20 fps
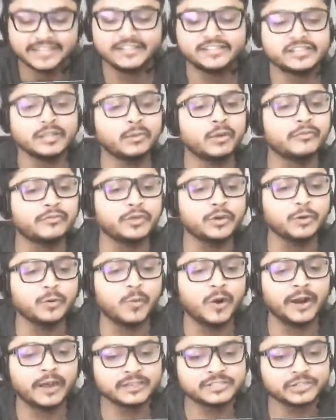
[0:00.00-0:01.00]
Some of you
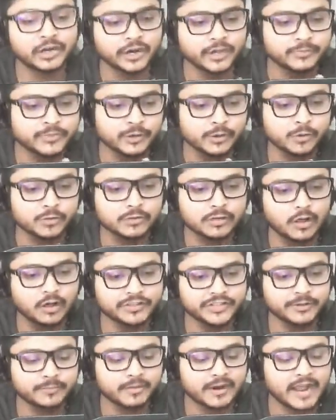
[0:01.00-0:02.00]
want to start up their own
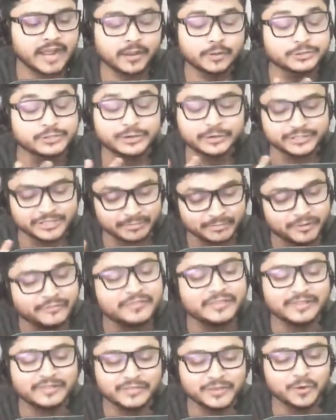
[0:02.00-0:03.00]
clothing brand. Oh, sorry, some
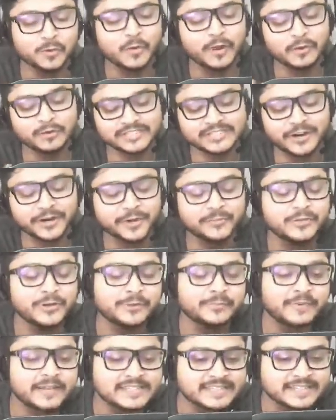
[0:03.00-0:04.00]
of you want to start up
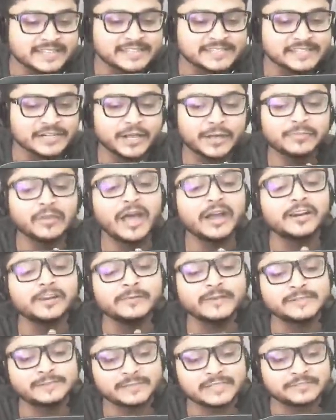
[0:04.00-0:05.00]
their business. You know, I'm not going
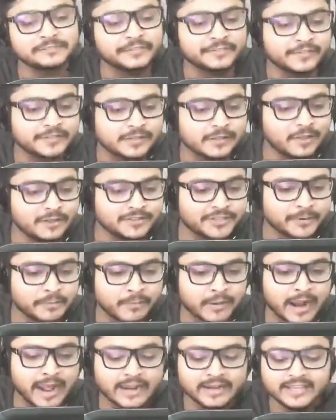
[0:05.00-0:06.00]
to be specific with
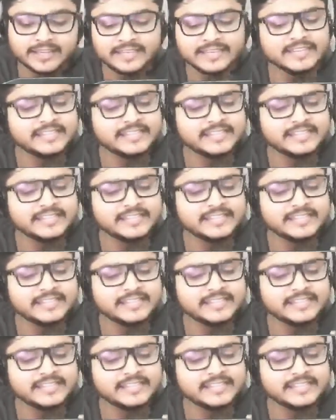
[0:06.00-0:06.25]
clothing brand.